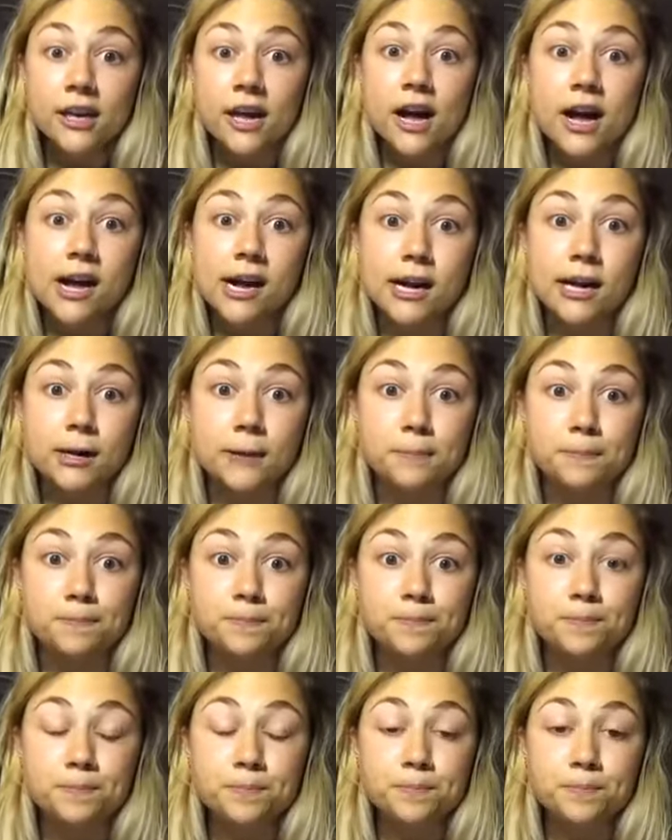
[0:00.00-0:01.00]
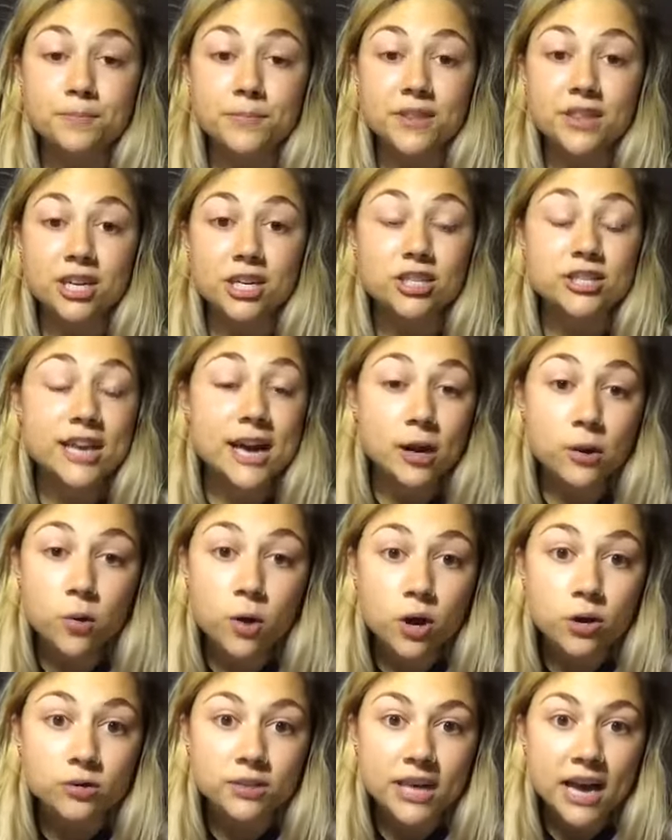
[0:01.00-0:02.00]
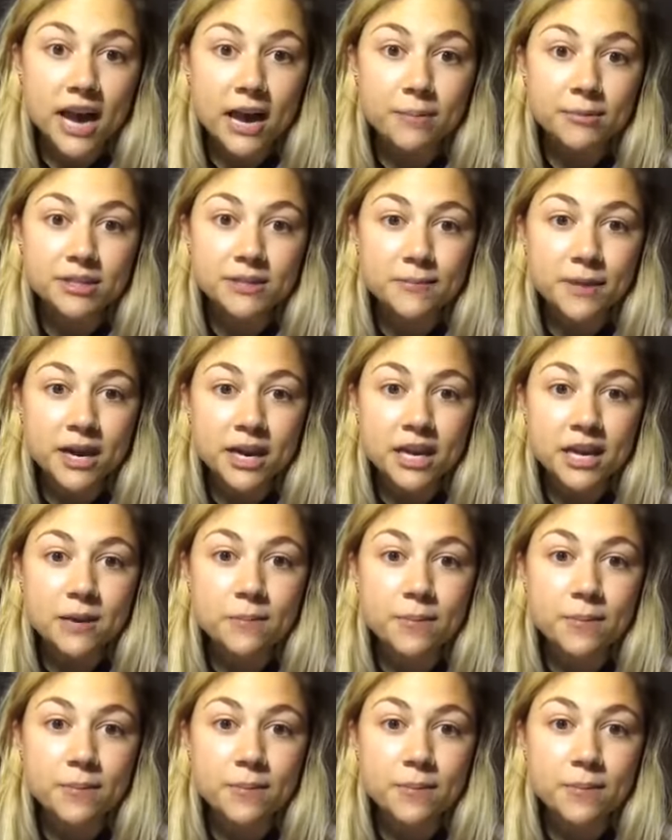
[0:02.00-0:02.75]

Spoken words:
There's that quote, time is money,